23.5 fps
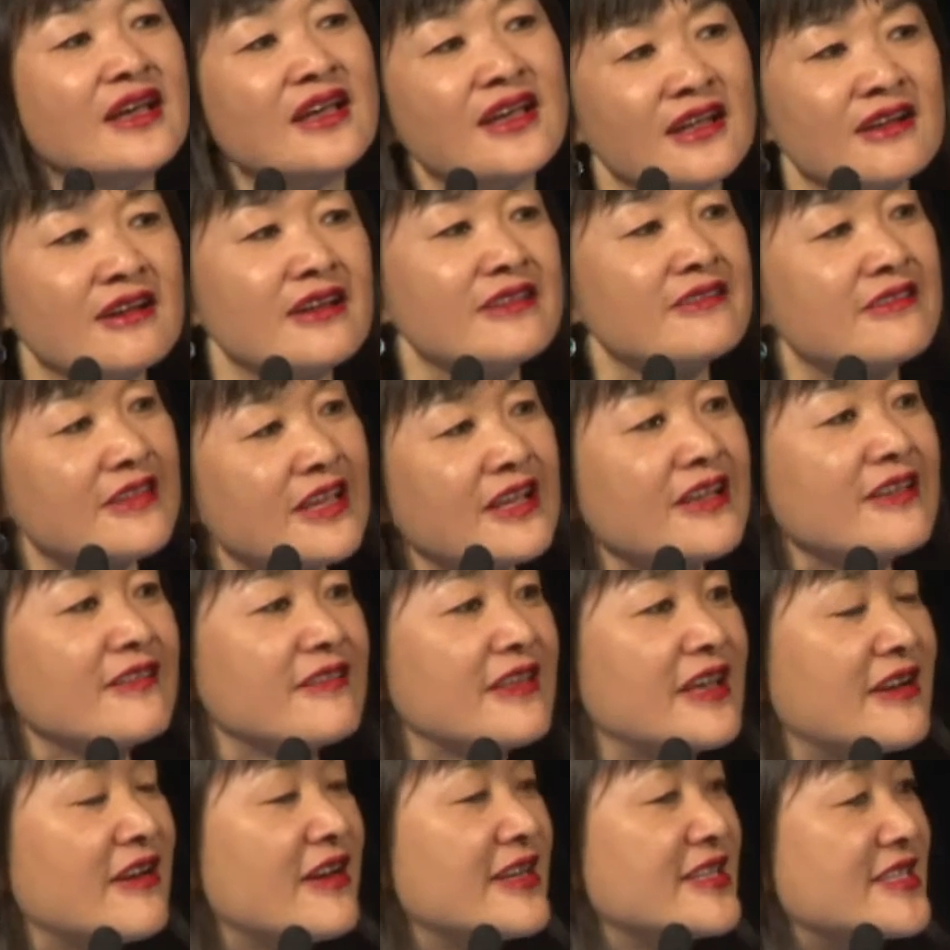And I think
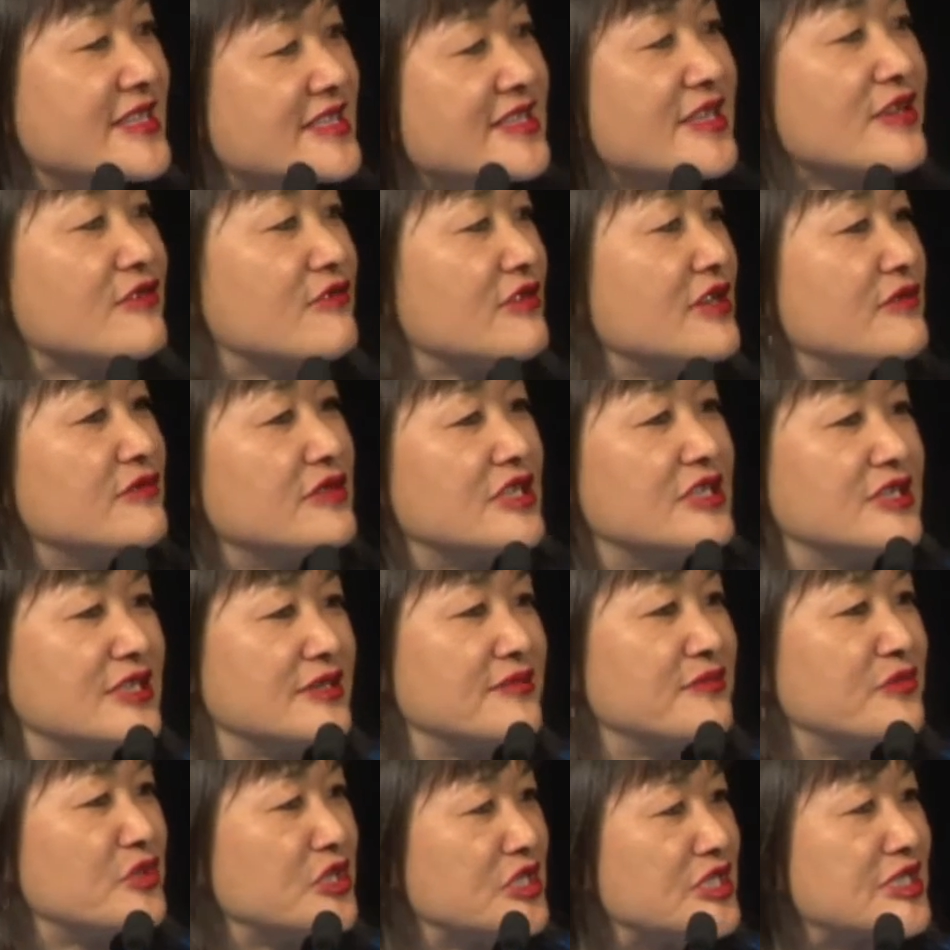that I disagree with
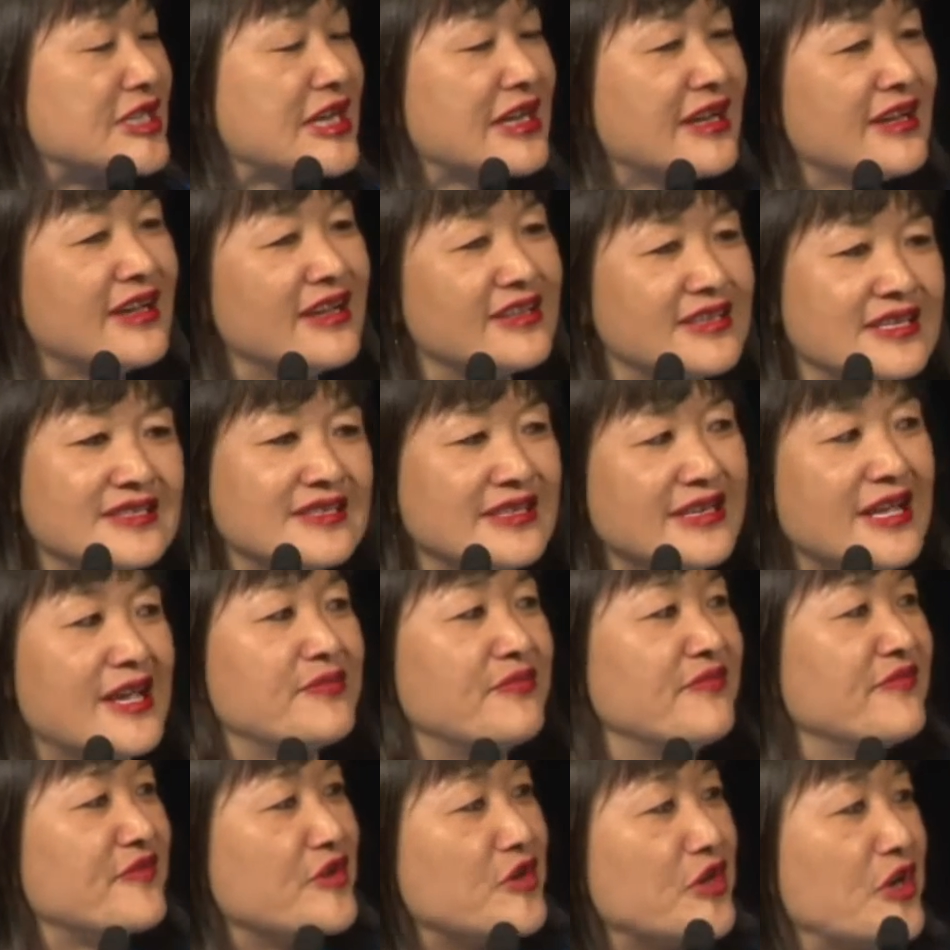Jim, which doesn't
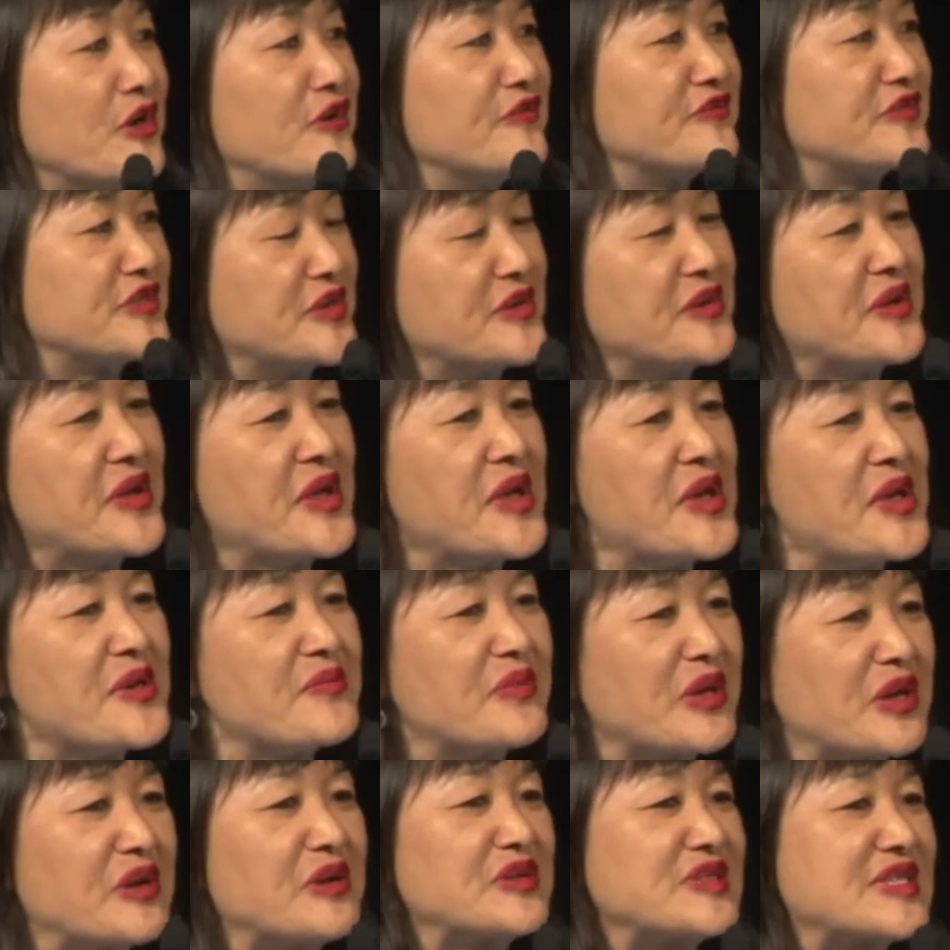happen very often,
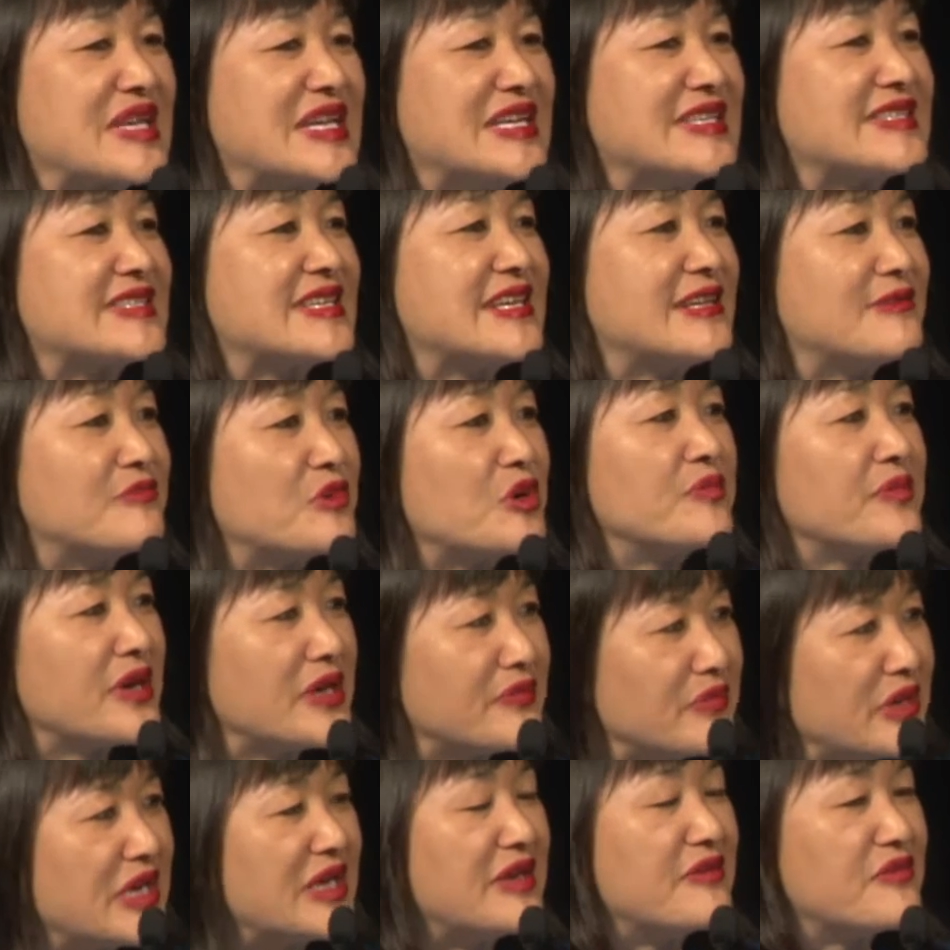because he said, well,
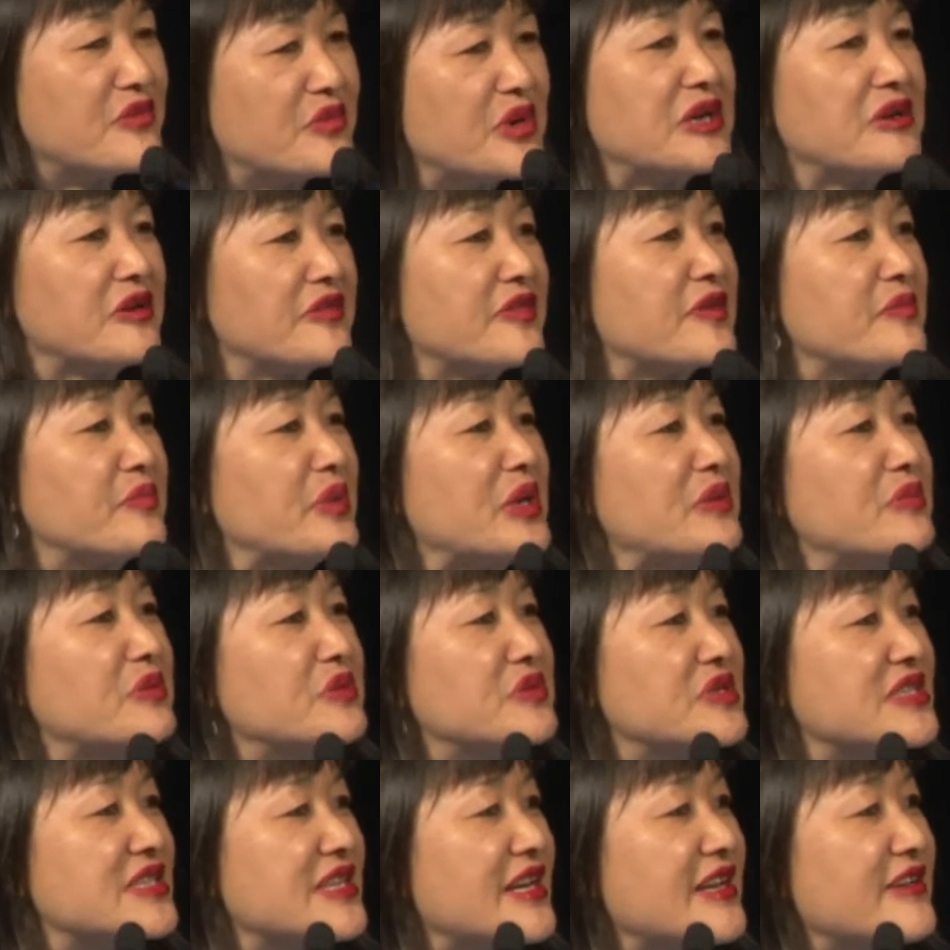maybe we're not the people
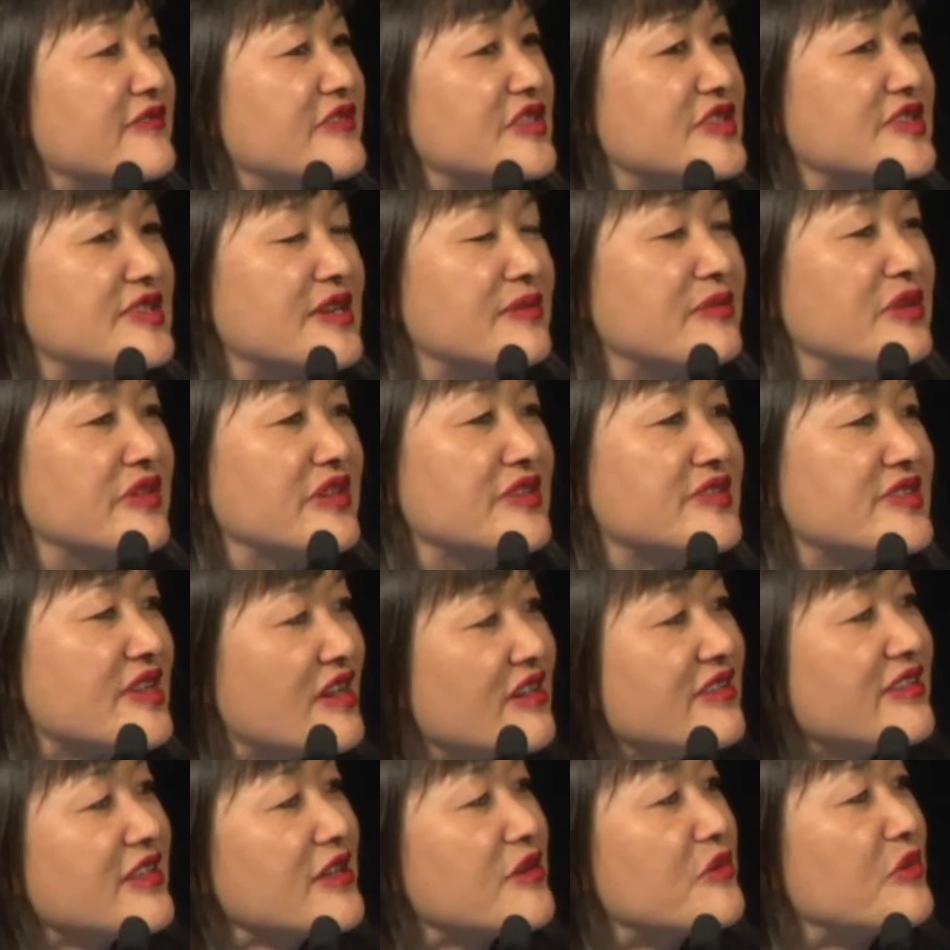to deliver some of this.
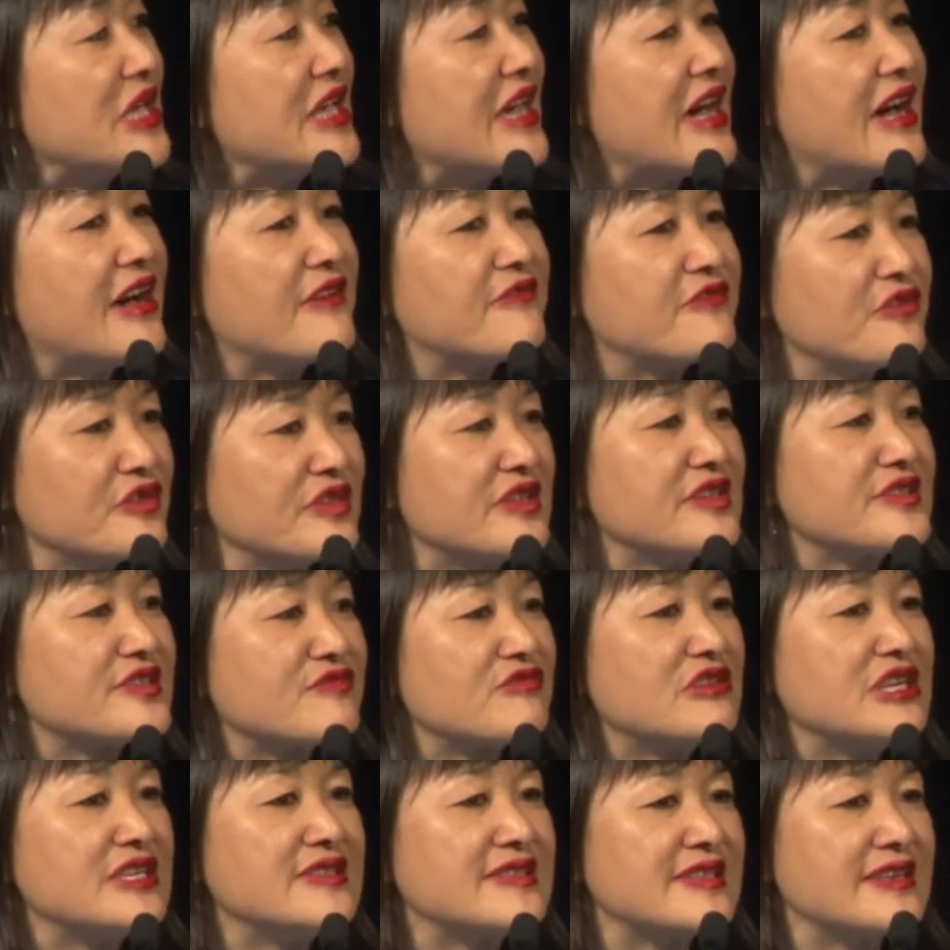I think we are for this
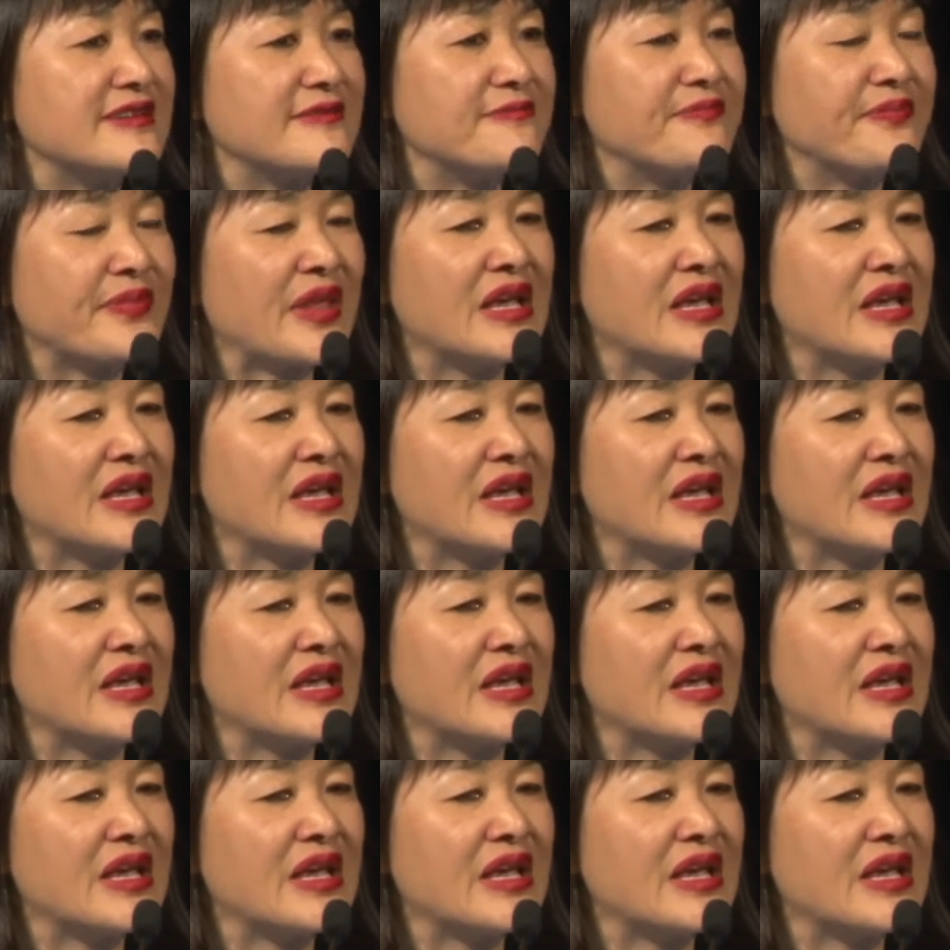reason.